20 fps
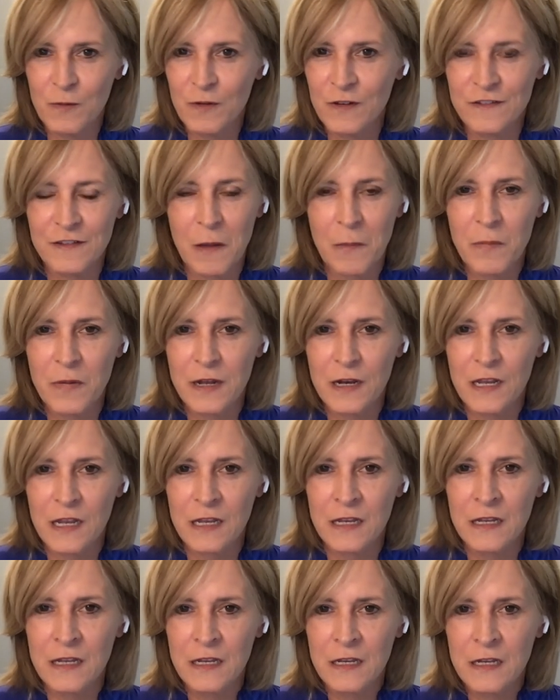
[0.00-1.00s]
with
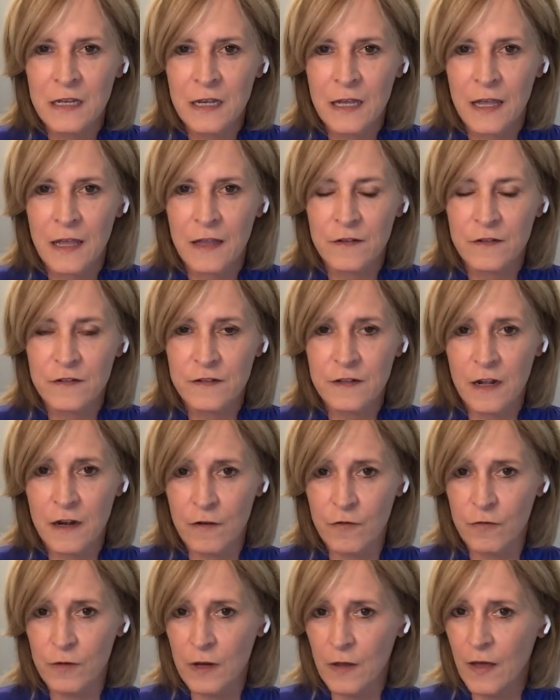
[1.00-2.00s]
somebody, instead
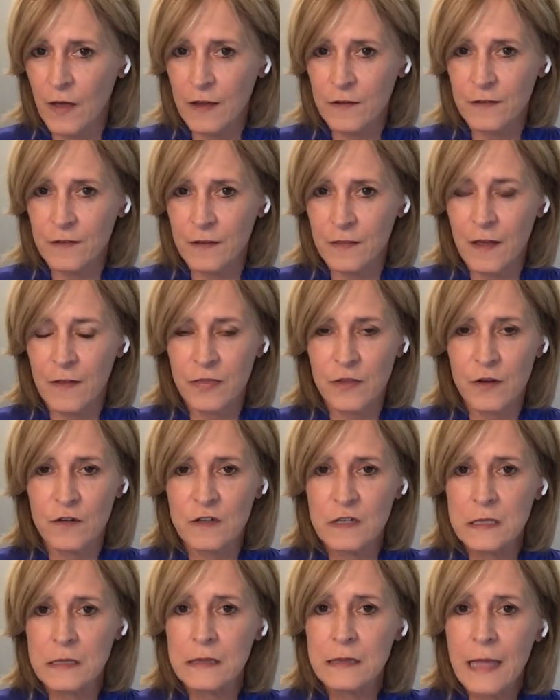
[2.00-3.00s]
of realizing that
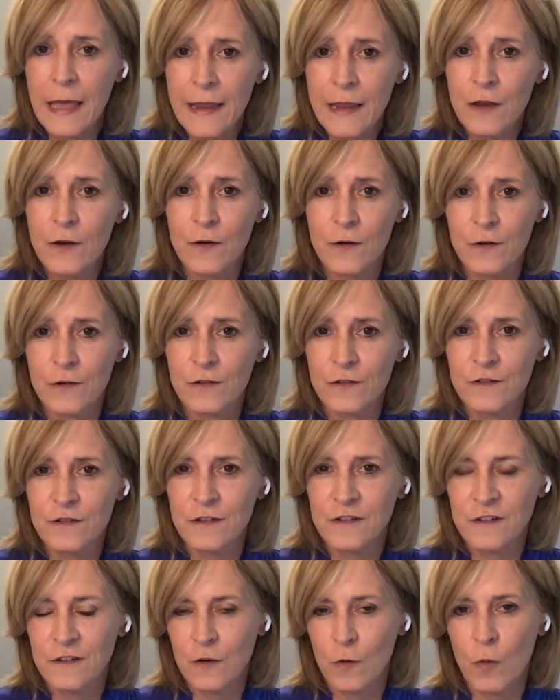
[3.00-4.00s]
there's layers
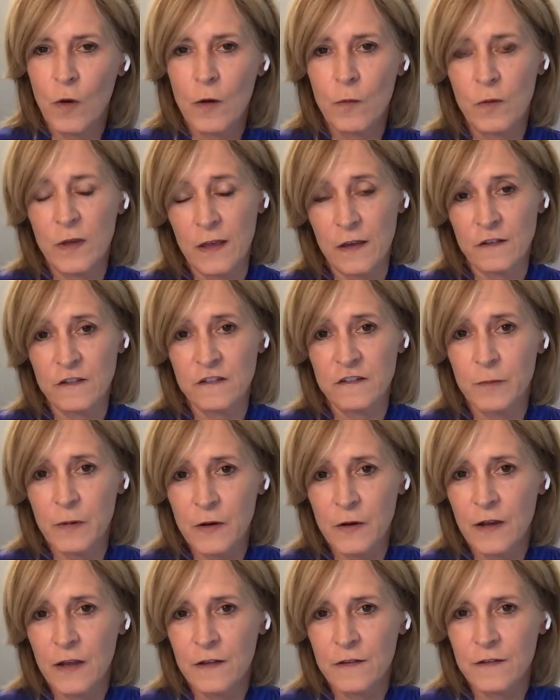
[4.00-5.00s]
to what we
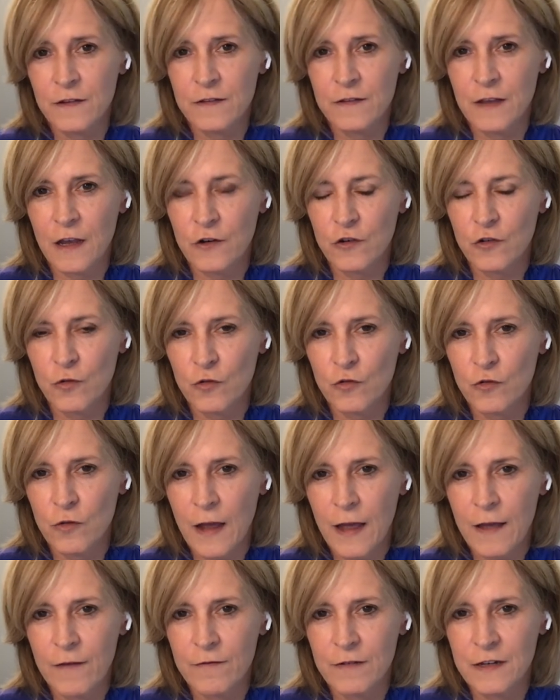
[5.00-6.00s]
experience as sexual
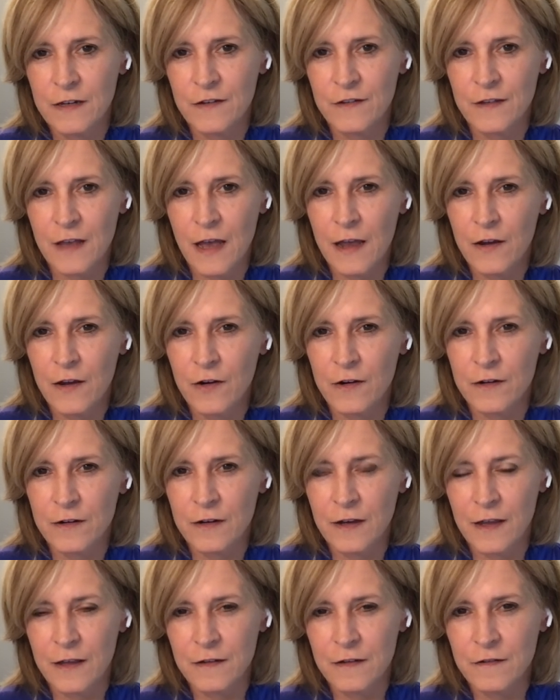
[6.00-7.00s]
drive and desire.
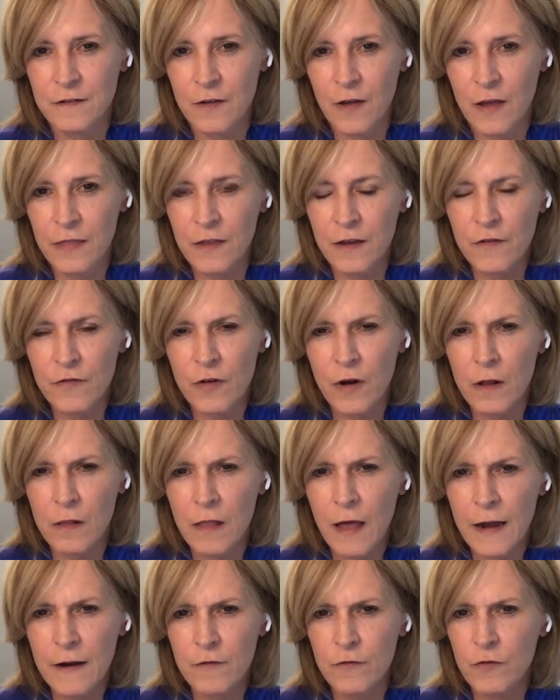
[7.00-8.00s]
And so I think for a
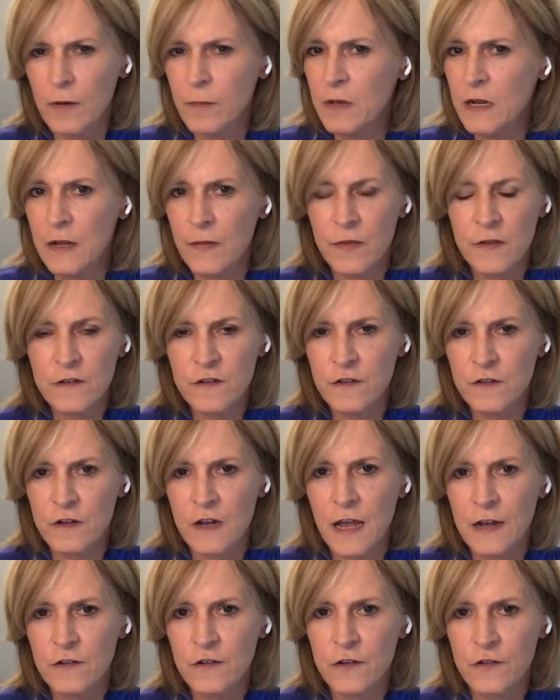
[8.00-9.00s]
lot of women, and this is
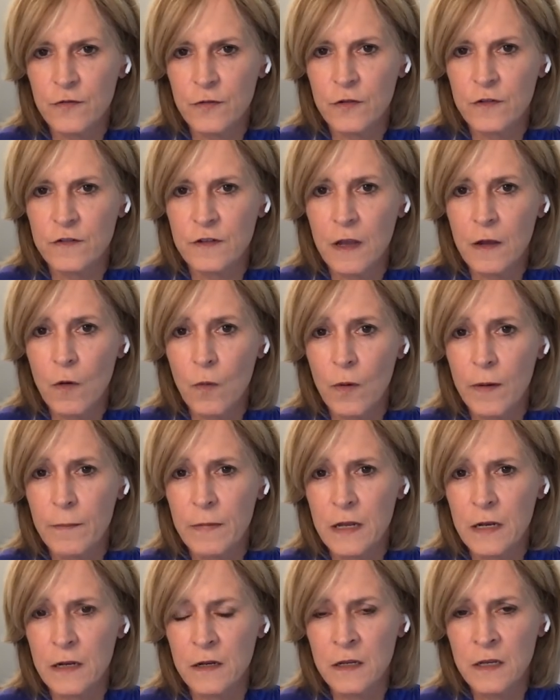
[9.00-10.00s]
not just for single
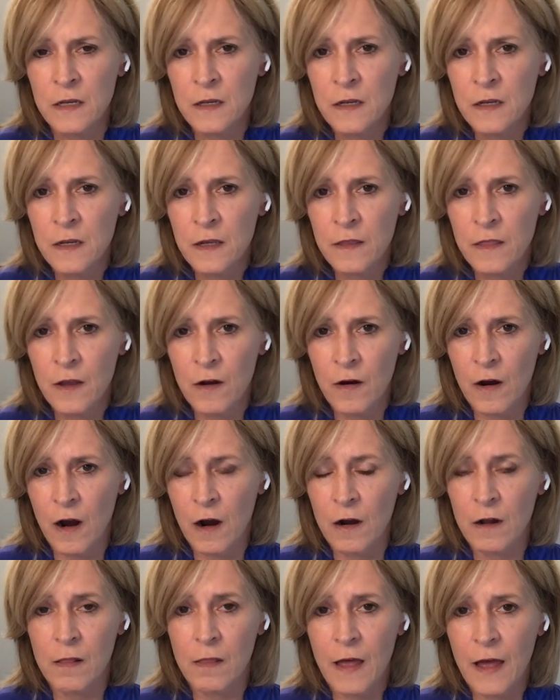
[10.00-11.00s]
women, there
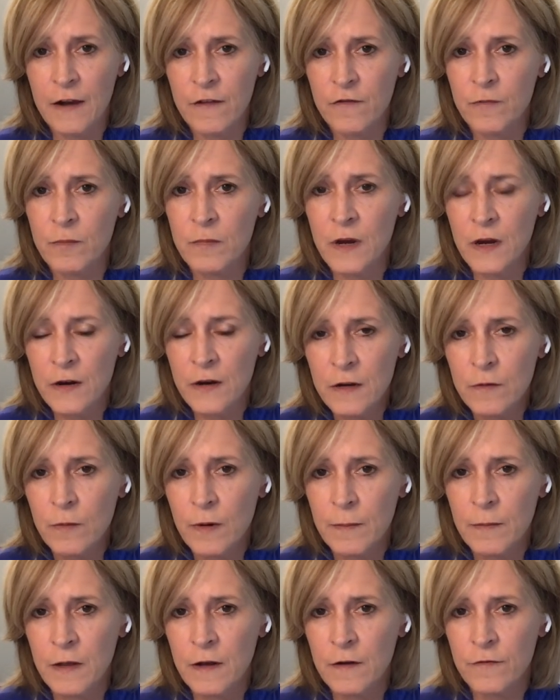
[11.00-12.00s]
are a lot of married
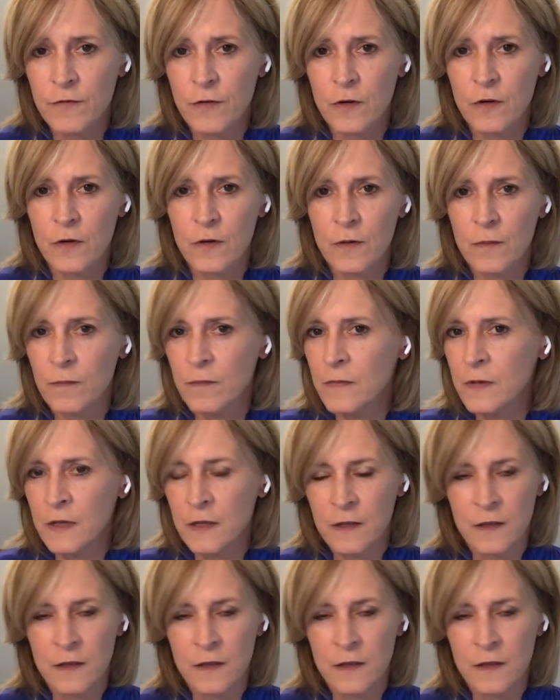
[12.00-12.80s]
women for whom